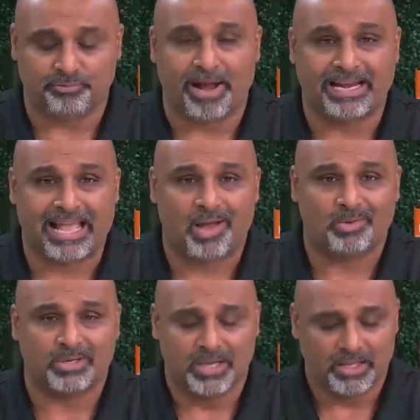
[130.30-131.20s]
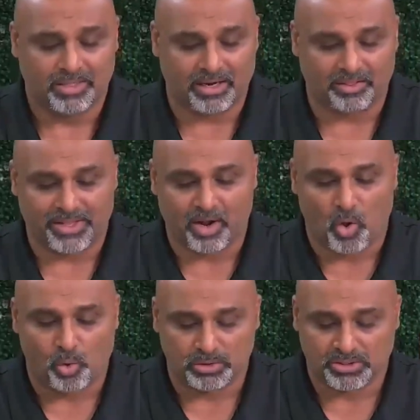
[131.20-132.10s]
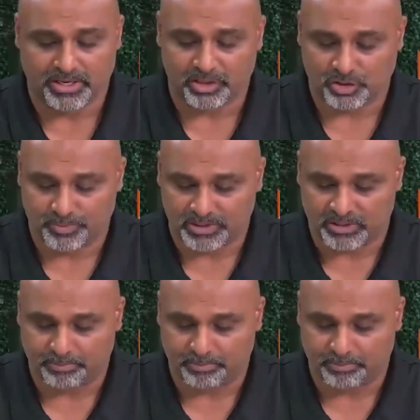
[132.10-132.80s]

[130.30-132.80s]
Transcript: right out, that holds the instruments in